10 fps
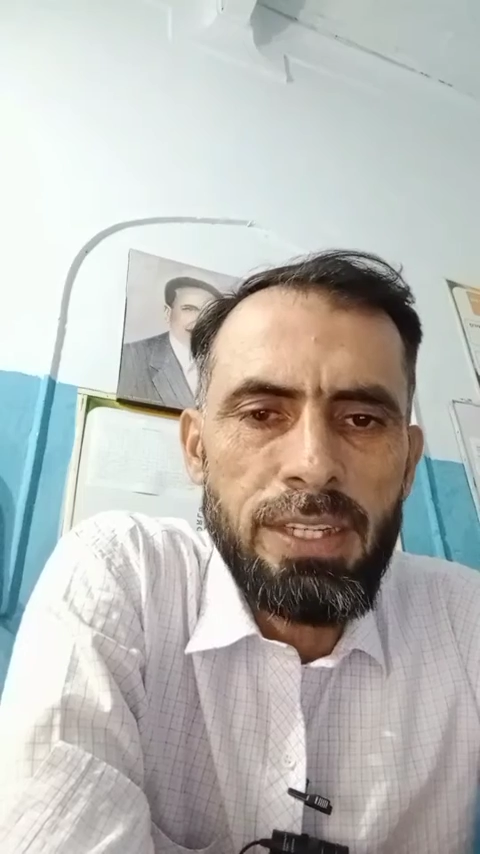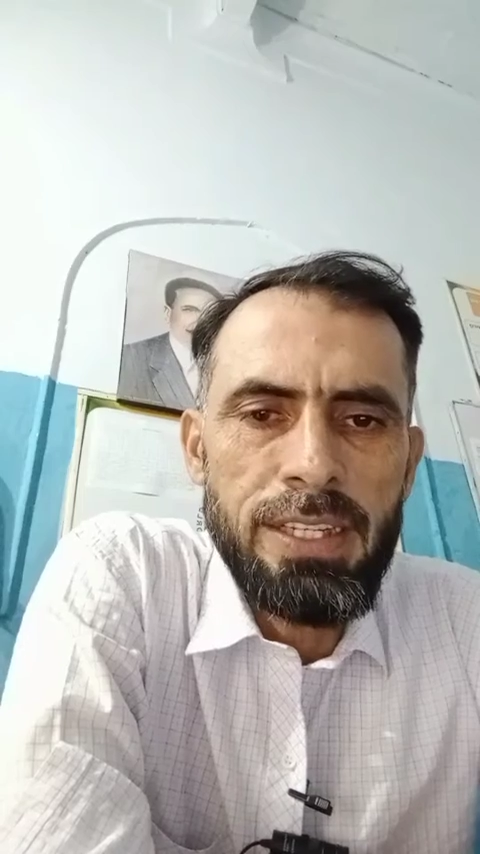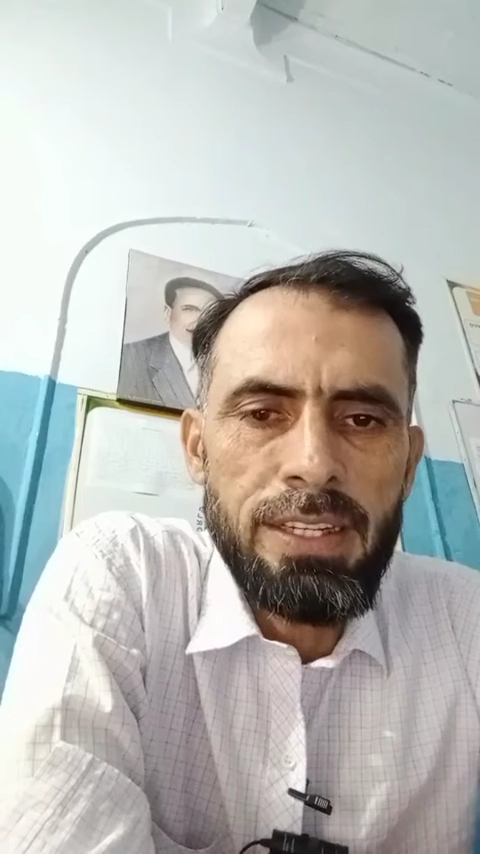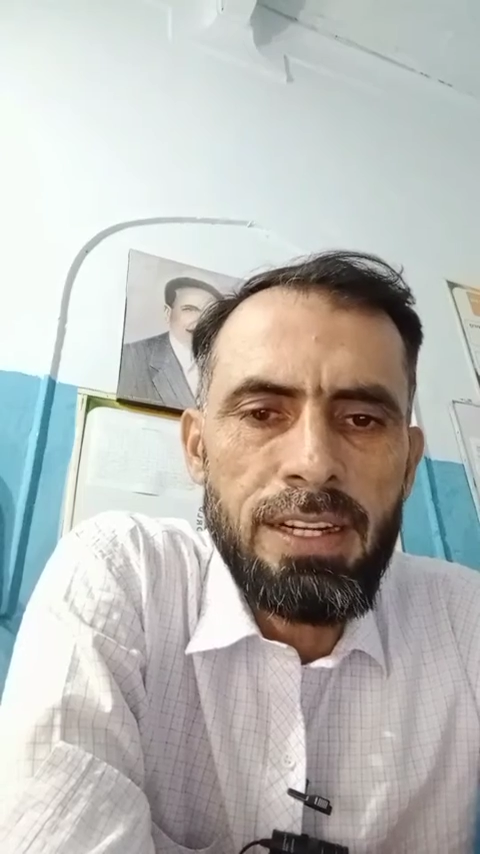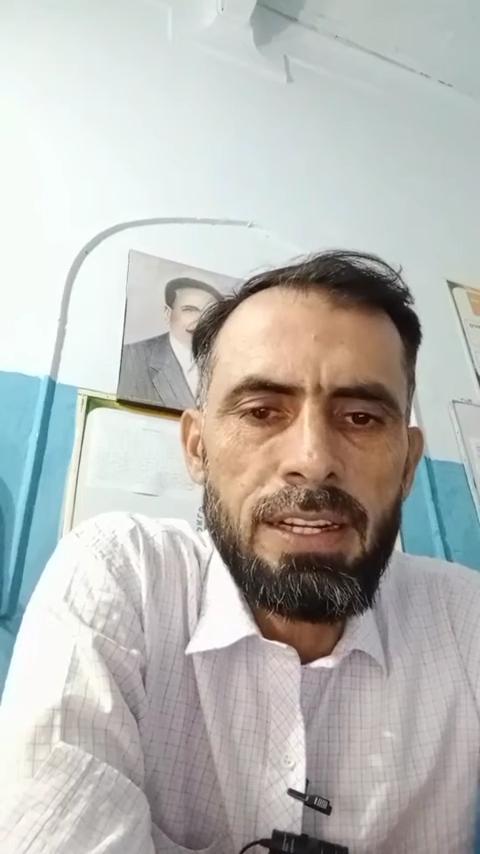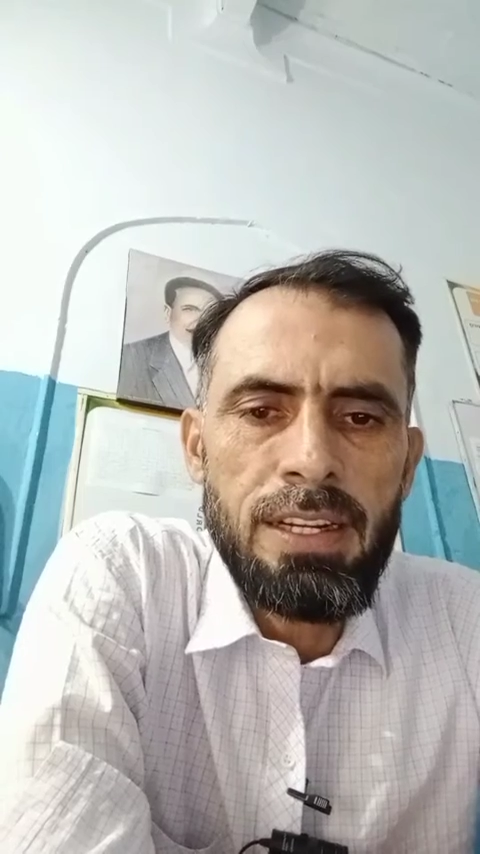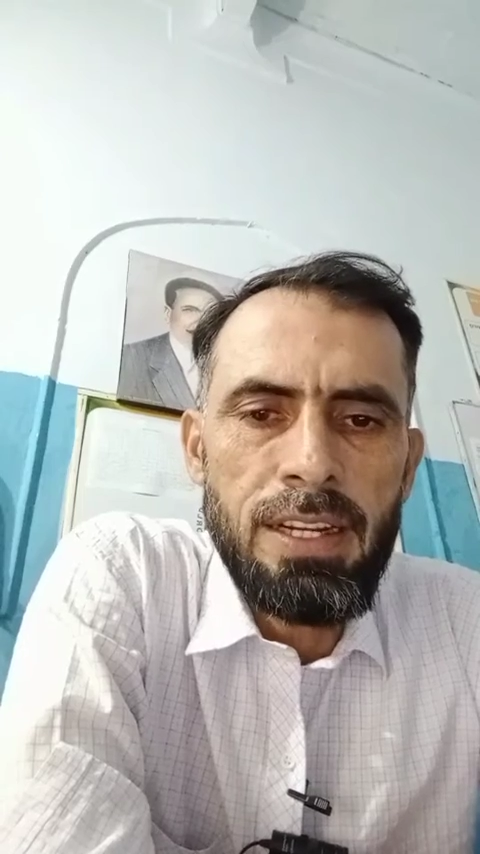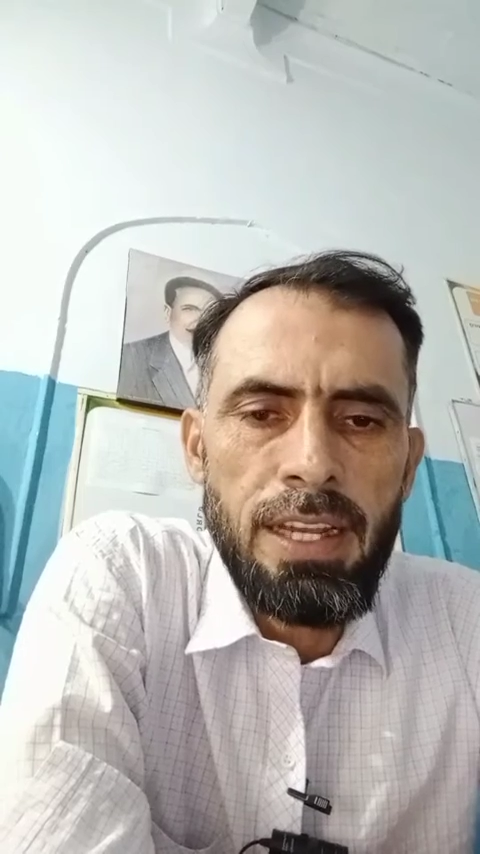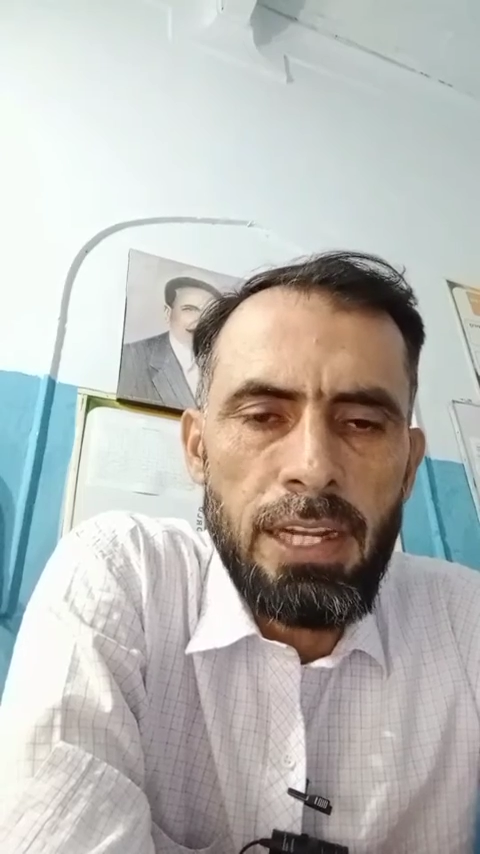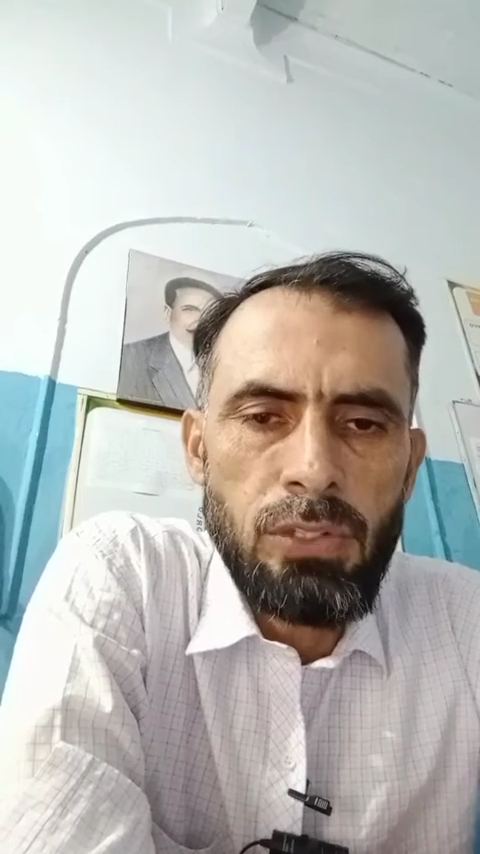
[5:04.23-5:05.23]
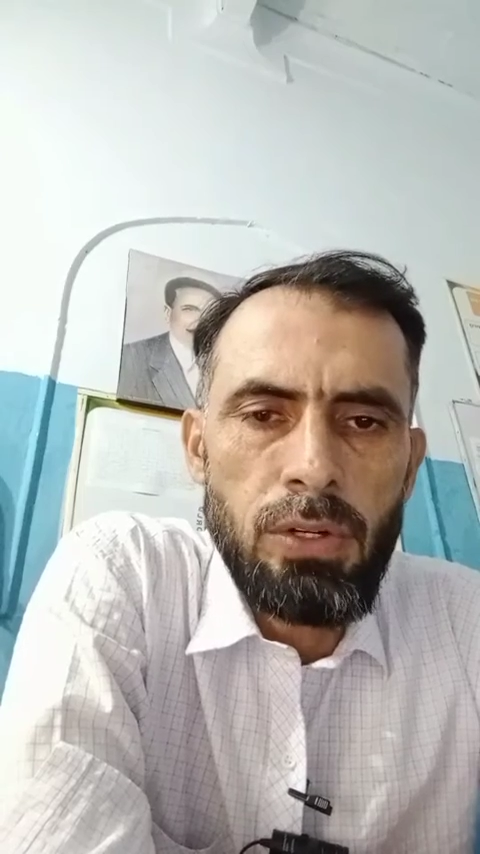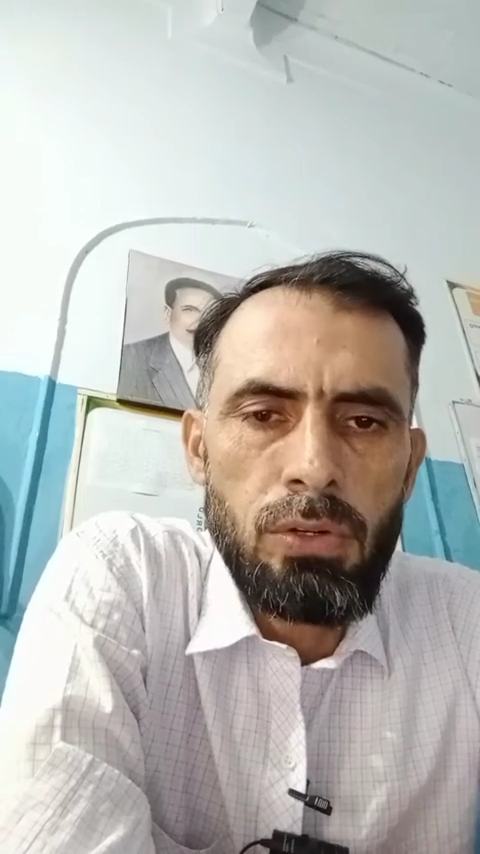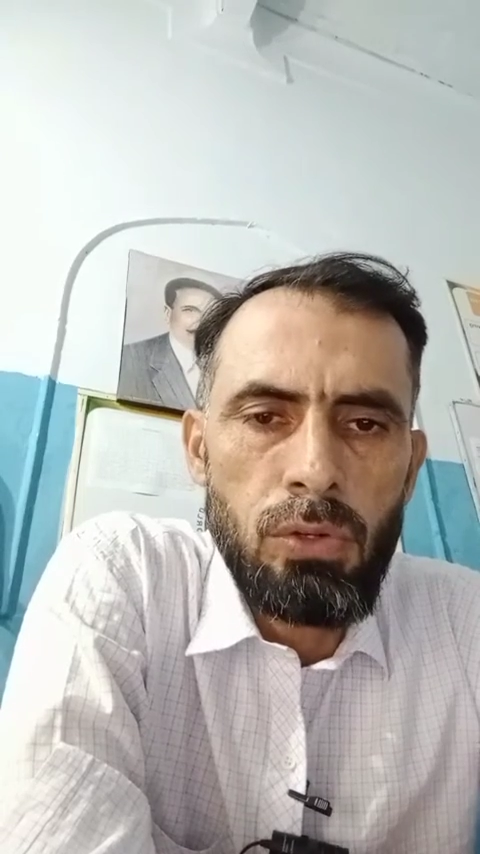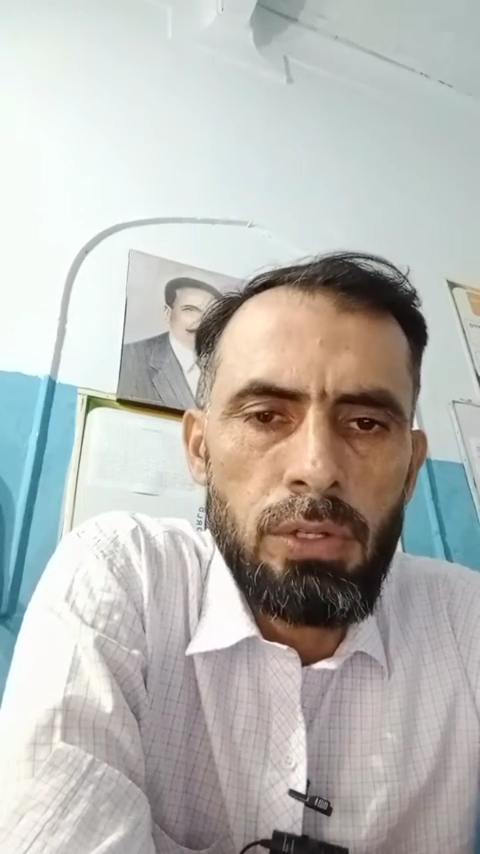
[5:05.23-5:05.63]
here actual role